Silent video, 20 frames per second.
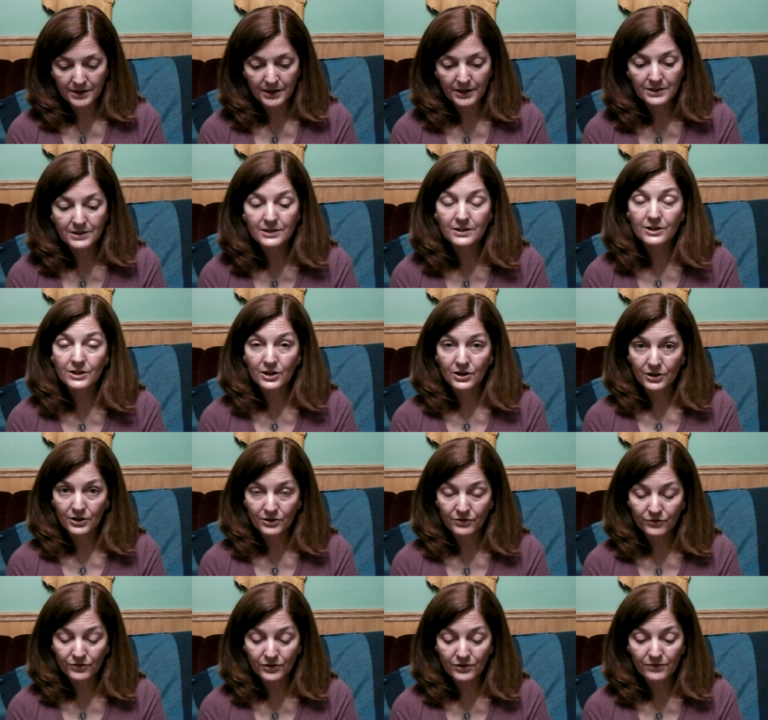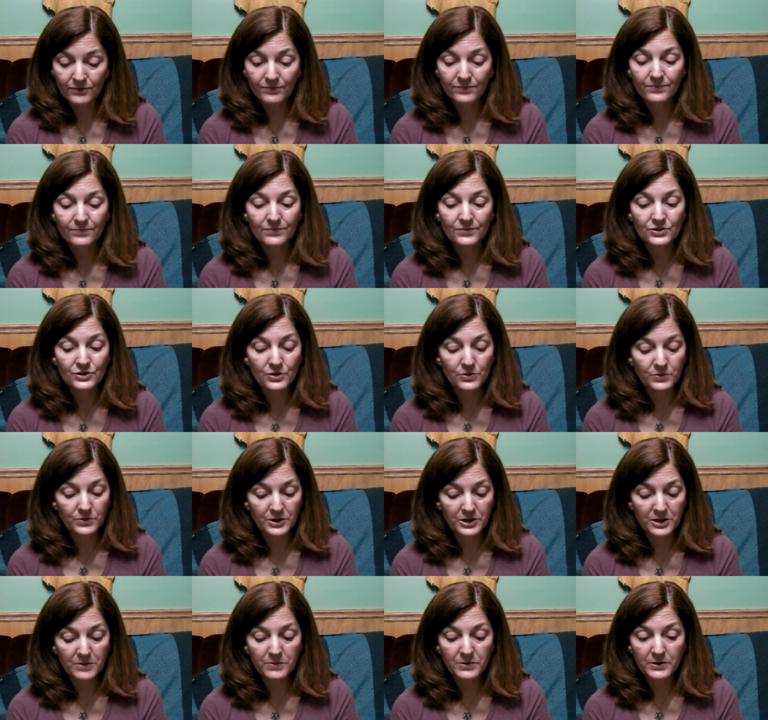get Carnival. So
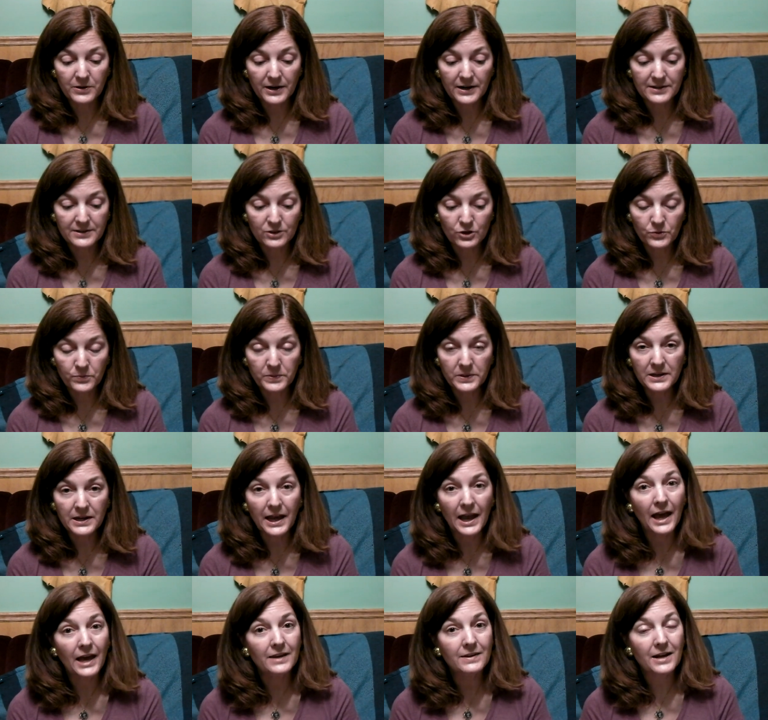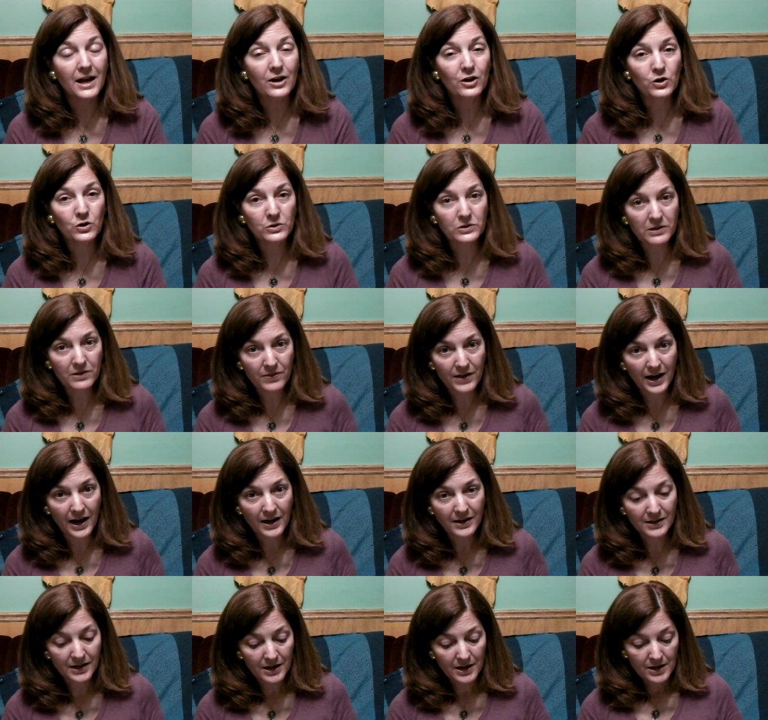keep your eyes open, and not only
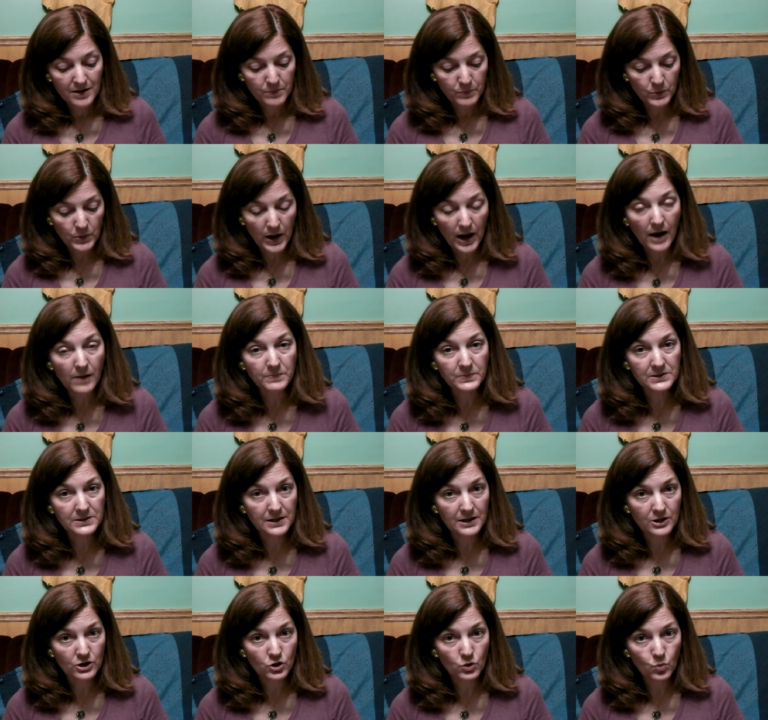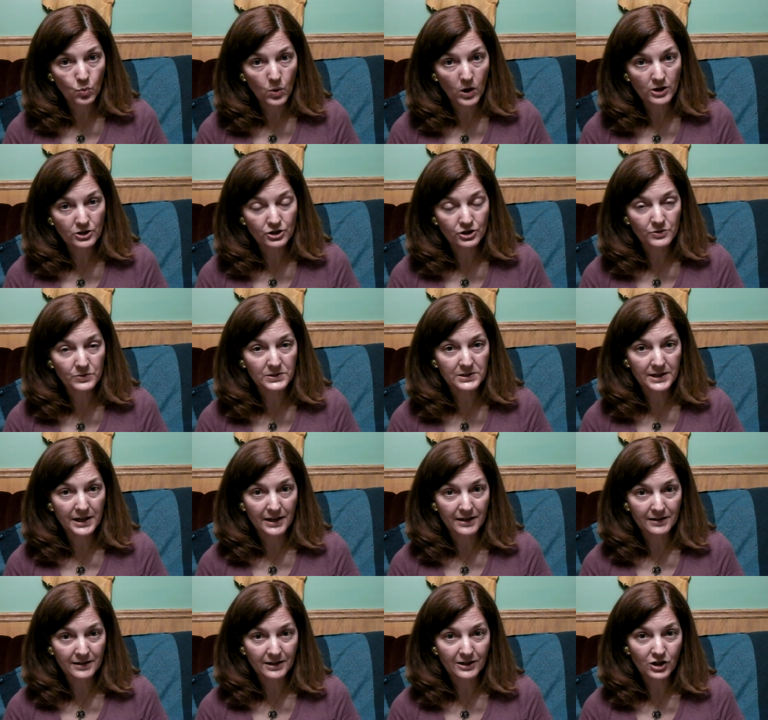that, perhaps they don't want you
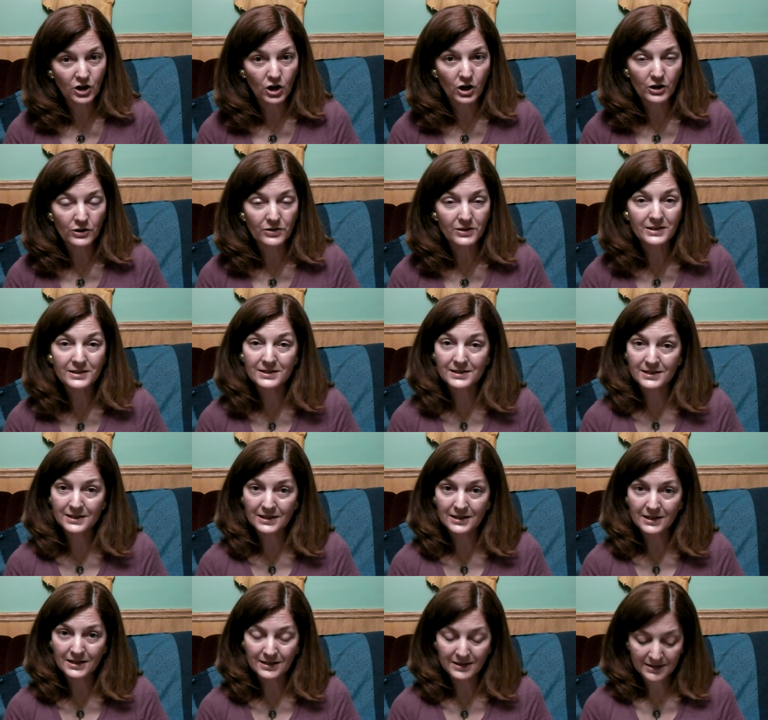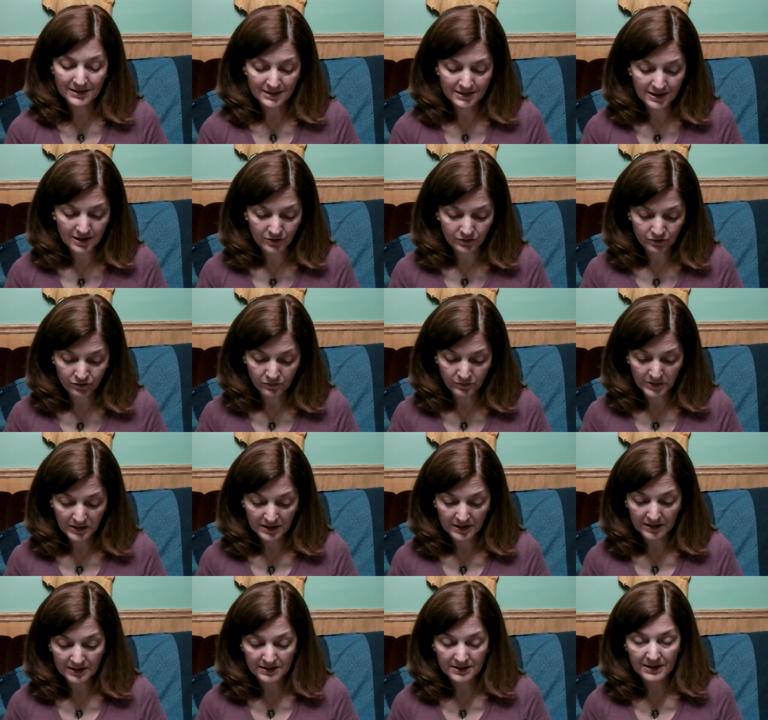sailing on the sea itself
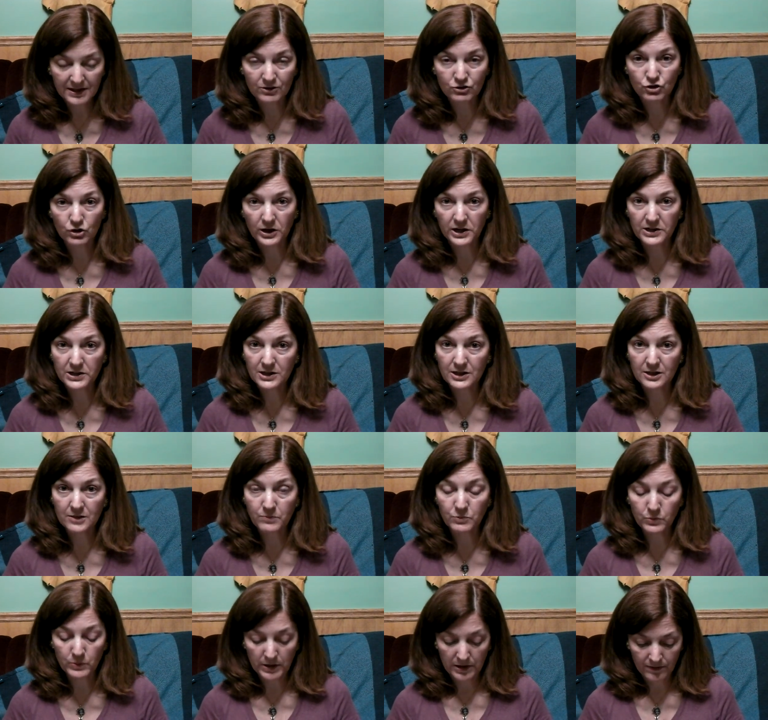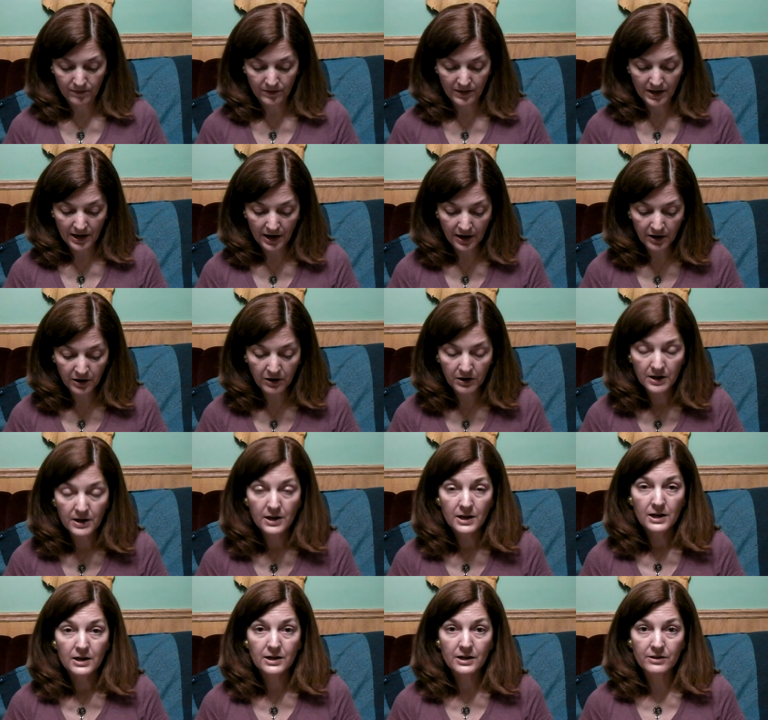because they're trying to keep you out of the air.
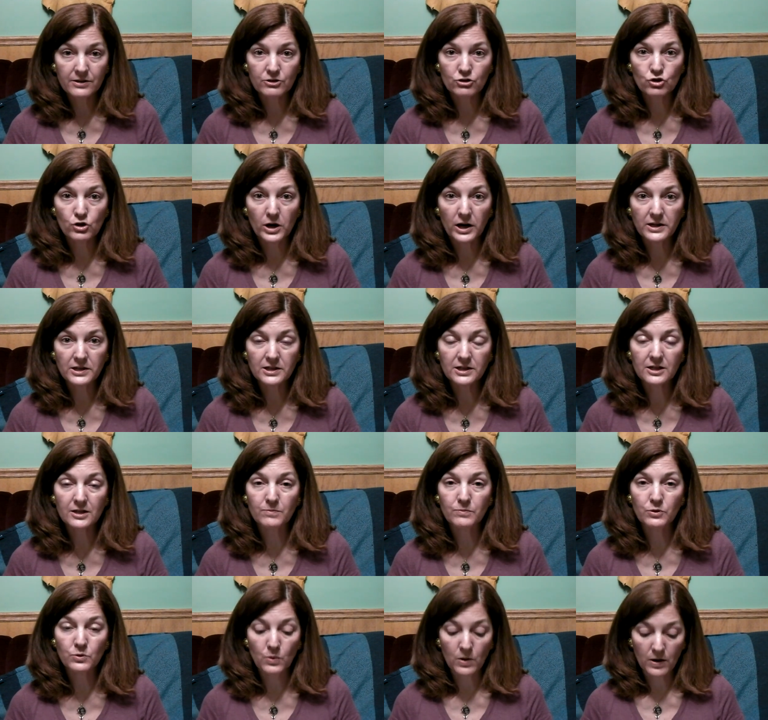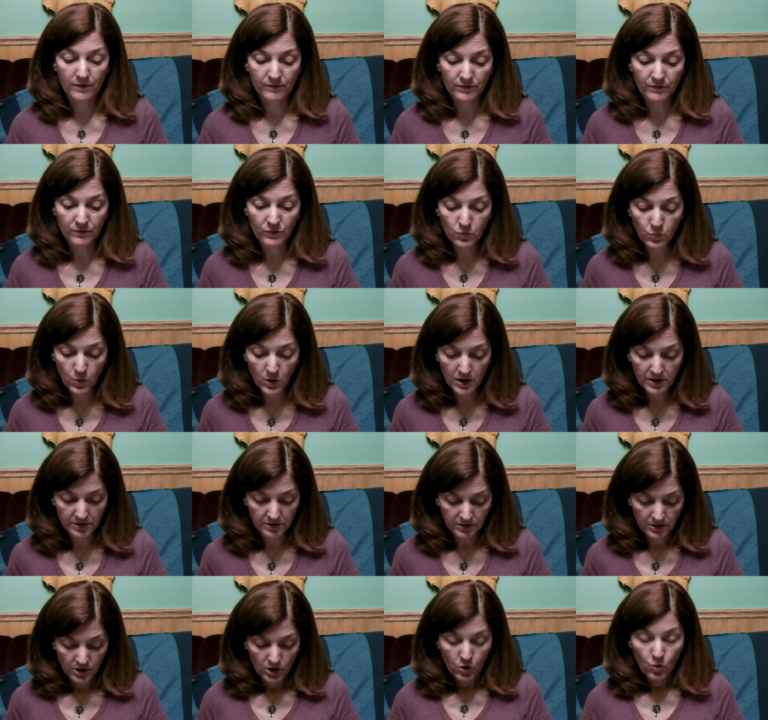Now they're trying to keep you off of the
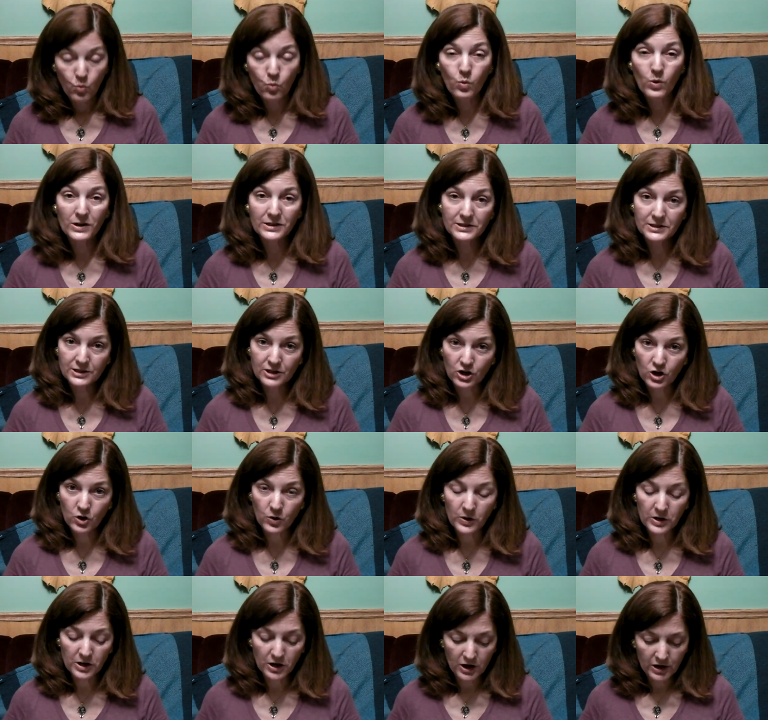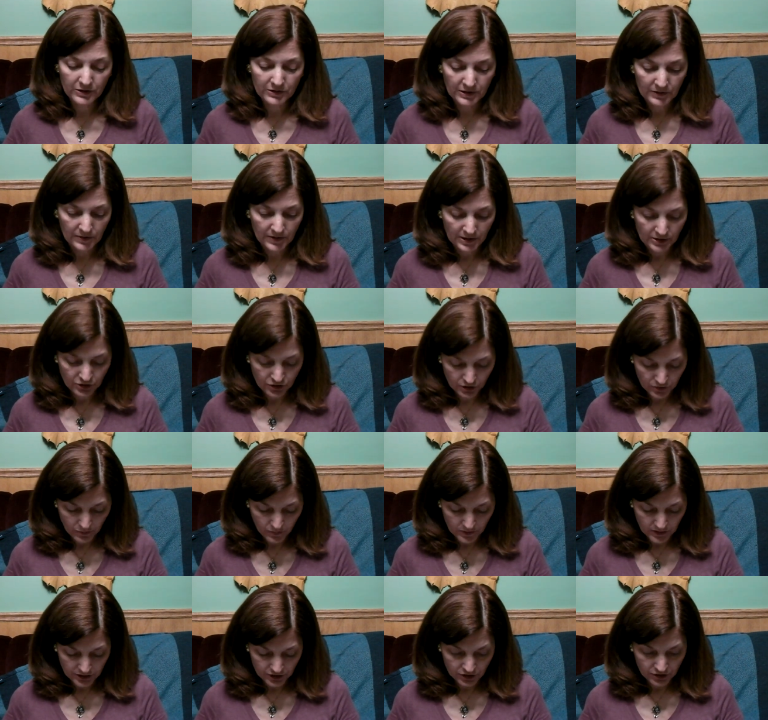water. What's going on that they
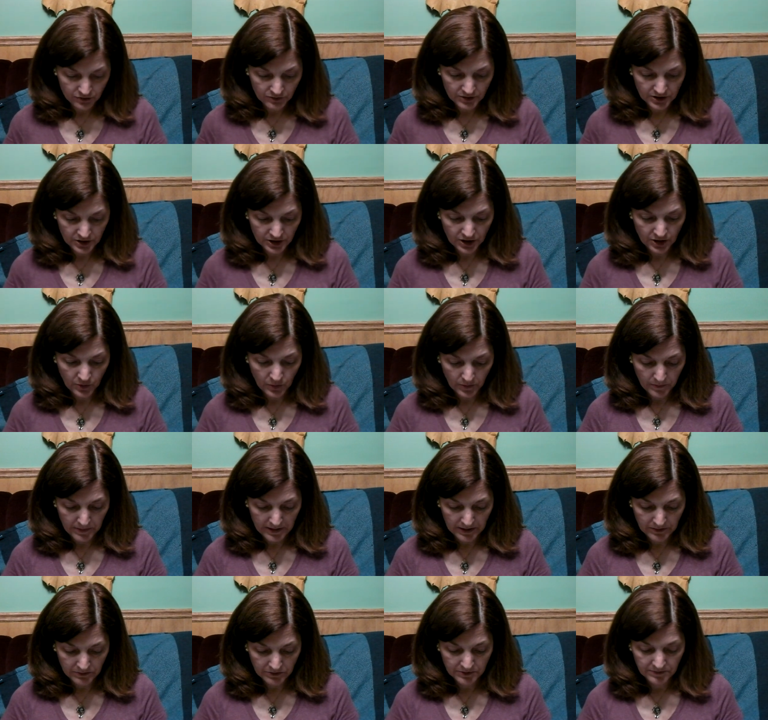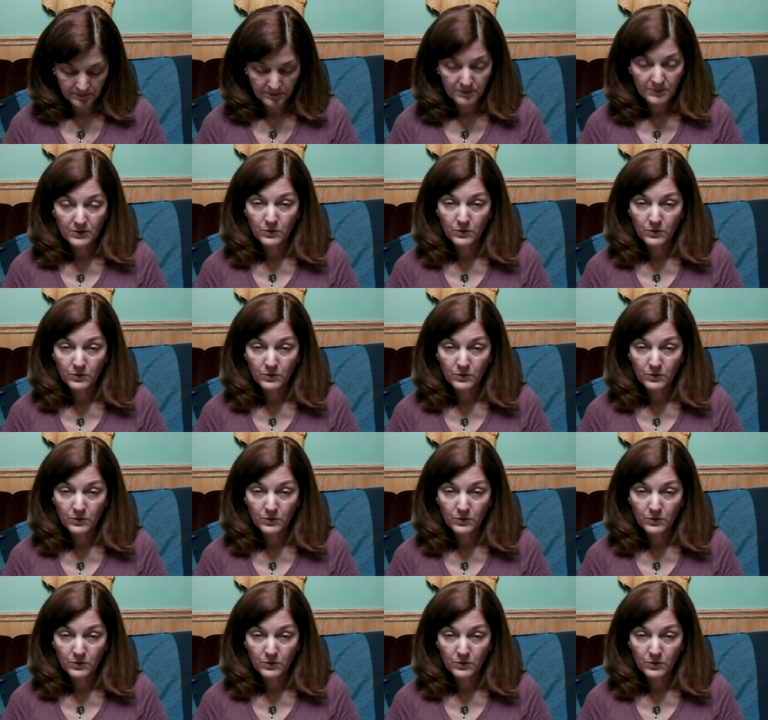don't want you to know about?